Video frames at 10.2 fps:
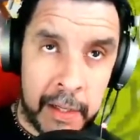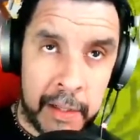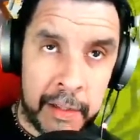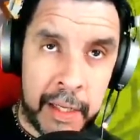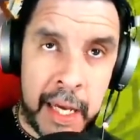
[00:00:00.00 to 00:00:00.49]

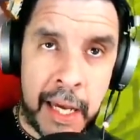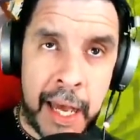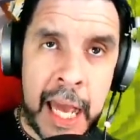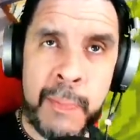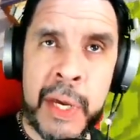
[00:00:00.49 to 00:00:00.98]
See?
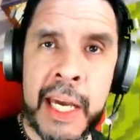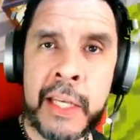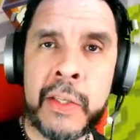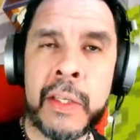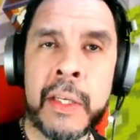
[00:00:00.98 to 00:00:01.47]
Hi,
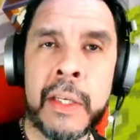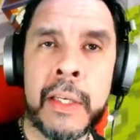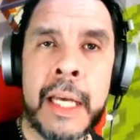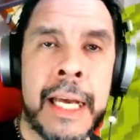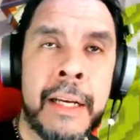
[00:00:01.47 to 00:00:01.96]
bees.
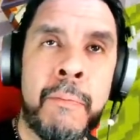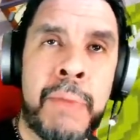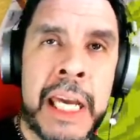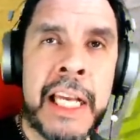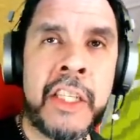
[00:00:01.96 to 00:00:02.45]

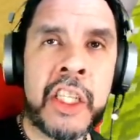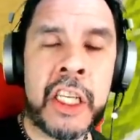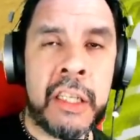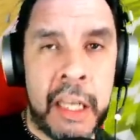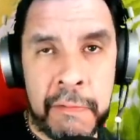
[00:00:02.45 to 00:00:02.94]
Bees just need